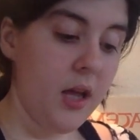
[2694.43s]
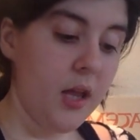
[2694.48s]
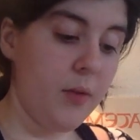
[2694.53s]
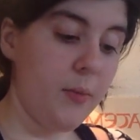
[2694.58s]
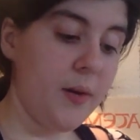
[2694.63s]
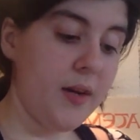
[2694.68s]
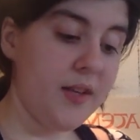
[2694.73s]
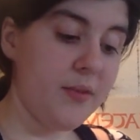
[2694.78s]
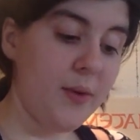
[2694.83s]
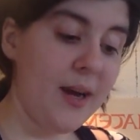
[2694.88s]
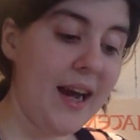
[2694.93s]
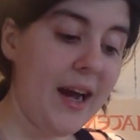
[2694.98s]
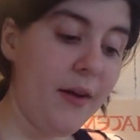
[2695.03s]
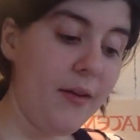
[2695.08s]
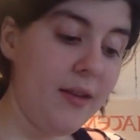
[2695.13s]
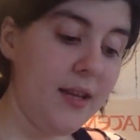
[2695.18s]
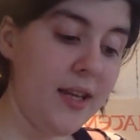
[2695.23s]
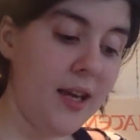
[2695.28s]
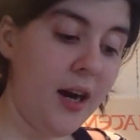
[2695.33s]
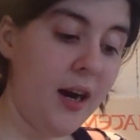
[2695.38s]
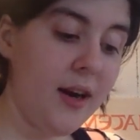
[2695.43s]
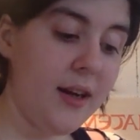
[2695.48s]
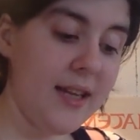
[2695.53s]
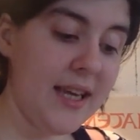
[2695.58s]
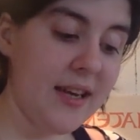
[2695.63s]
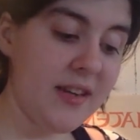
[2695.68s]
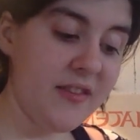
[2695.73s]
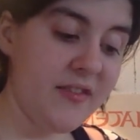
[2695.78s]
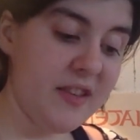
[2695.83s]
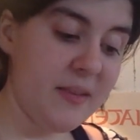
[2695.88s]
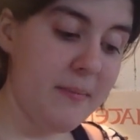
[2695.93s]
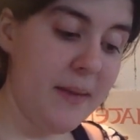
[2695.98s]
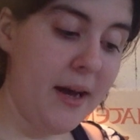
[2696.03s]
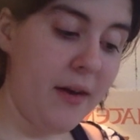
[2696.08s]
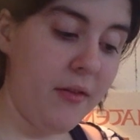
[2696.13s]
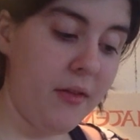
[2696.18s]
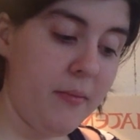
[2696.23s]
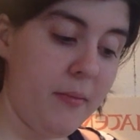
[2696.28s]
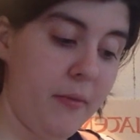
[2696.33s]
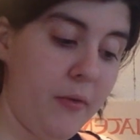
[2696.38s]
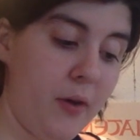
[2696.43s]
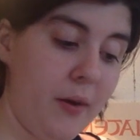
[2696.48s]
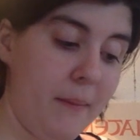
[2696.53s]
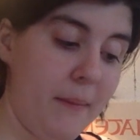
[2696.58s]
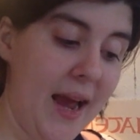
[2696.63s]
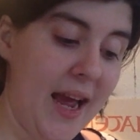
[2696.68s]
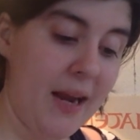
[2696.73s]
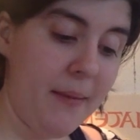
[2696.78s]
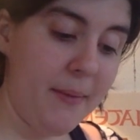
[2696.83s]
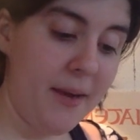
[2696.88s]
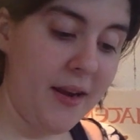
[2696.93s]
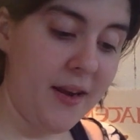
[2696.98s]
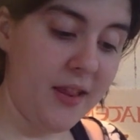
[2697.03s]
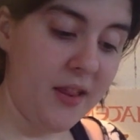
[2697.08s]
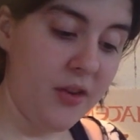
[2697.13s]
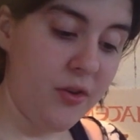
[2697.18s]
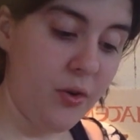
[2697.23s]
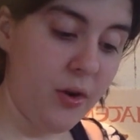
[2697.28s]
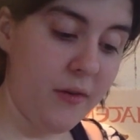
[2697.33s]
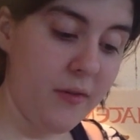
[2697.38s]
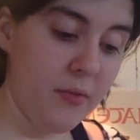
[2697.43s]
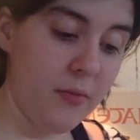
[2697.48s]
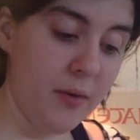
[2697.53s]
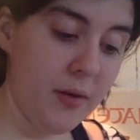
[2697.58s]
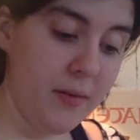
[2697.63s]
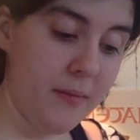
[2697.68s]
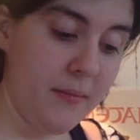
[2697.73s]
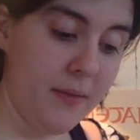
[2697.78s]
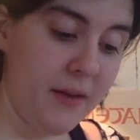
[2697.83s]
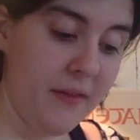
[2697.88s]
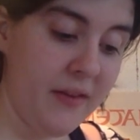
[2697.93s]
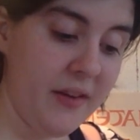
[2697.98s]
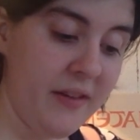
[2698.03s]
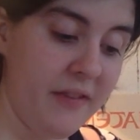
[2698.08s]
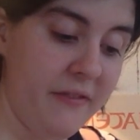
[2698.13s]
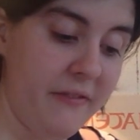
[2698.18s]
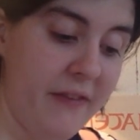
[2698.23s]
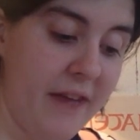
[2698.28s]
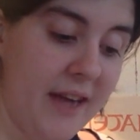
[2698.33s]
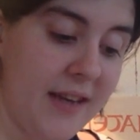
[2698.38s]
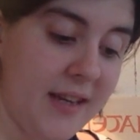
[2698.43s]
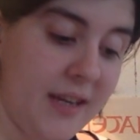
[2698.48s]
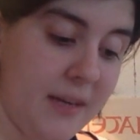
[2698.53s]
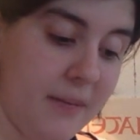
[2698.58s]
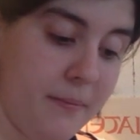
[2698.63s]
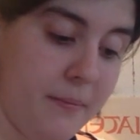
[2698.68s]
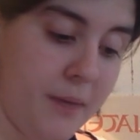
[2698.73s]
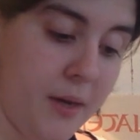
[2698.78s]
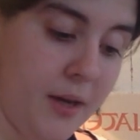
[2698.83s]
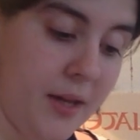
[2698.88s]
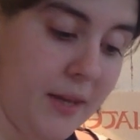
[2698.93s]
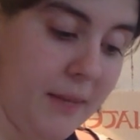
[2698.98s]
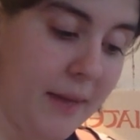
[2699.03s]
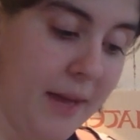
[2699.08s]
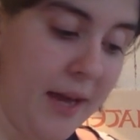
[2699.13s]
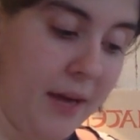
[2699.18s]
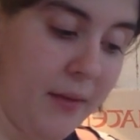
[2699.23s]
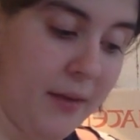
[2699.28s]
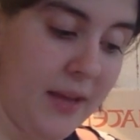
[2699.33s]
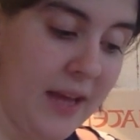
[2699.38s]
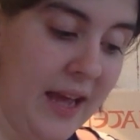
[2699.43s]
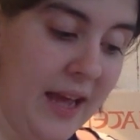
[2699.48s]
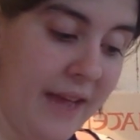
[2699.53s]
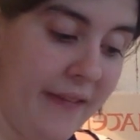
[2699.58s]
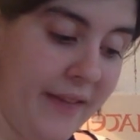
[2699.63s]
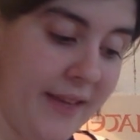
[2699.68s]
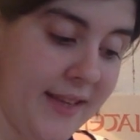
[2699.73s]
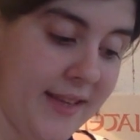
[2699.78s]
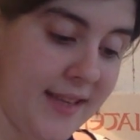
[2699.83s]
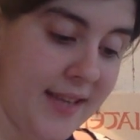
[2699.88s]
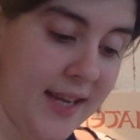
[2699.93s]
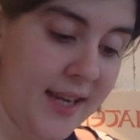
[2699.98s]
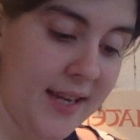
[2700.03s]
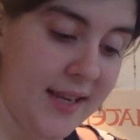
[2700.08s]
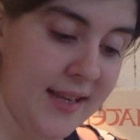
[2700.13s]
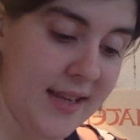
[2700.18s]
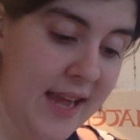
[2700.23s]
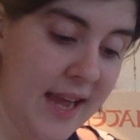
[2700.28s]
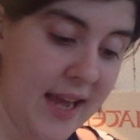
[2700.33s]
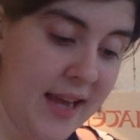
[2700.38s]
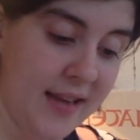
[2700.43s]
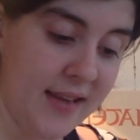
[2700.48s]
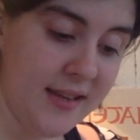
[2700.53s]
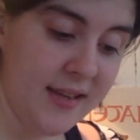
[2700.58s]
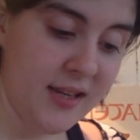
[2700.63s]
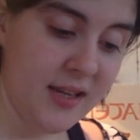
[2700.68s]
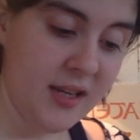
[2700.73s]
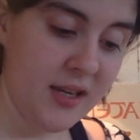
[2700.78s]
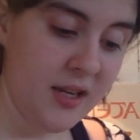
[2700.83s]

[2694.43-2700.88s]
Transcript: The words were hardly out of his mouth before a man appeared in the door of the room, a very fat and burly man with a heavy stick in his hand.